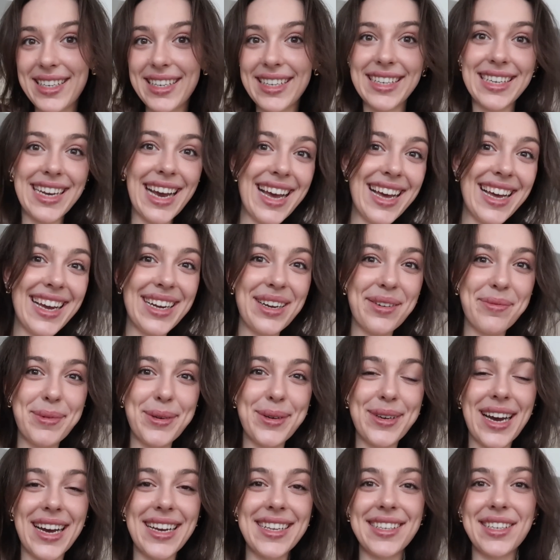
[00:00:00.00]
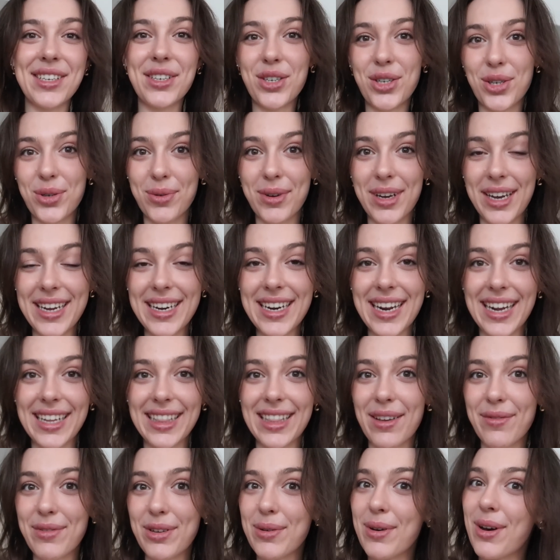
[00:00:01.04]
yeah, I hope you guys enjoyed. I
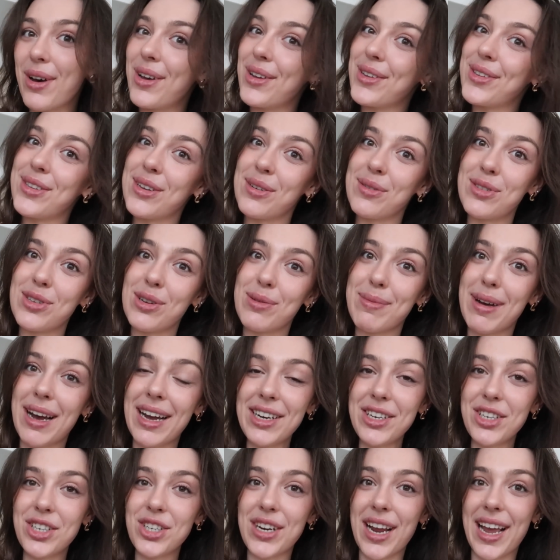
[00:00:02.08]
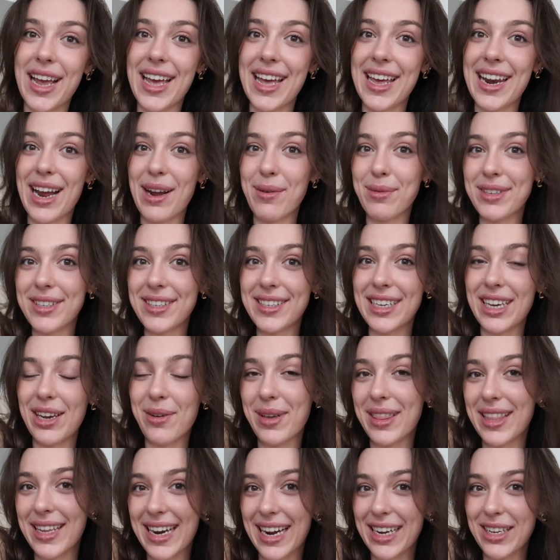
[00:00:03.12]
love you all so, so much, and I will see you
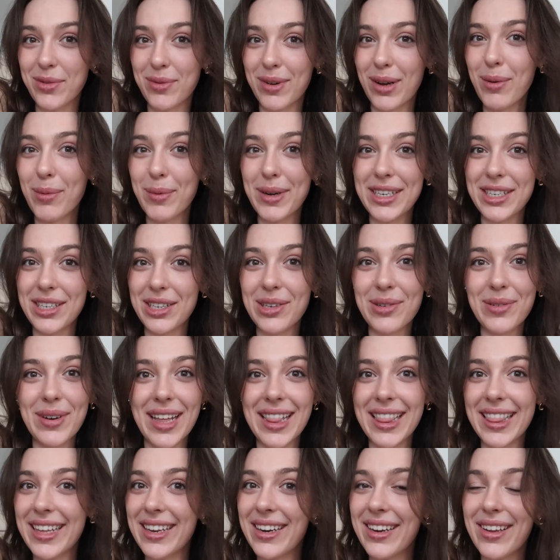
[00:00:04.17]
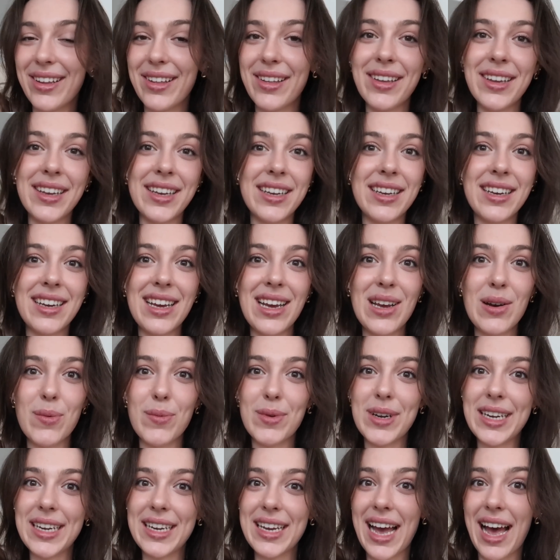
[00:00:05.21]
in the next one when
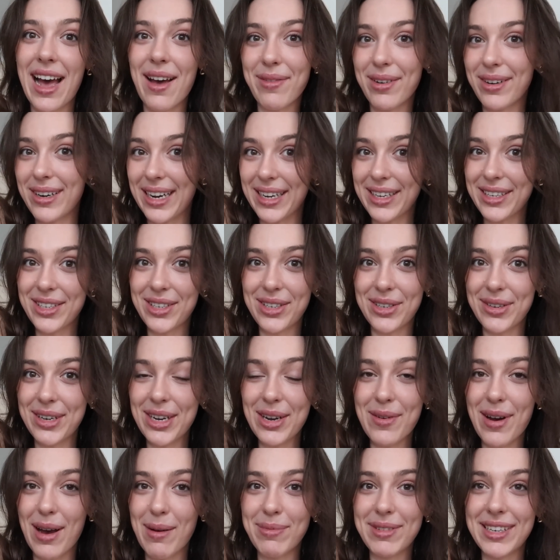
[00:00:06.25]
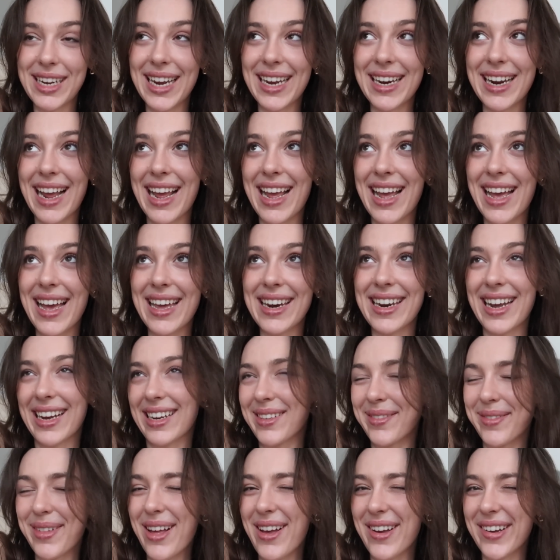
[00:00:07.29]
we have our next studio update and
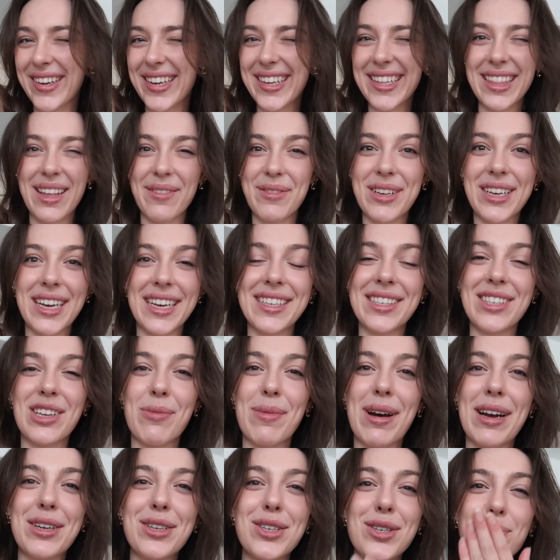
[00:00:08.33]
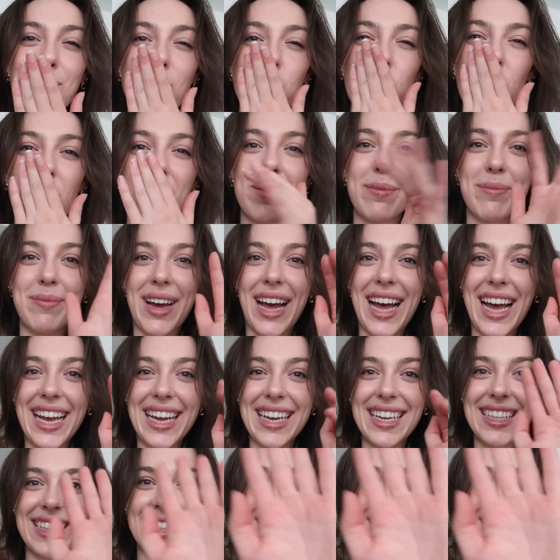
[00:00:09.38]
next vlog. Love you guys so much. Bye.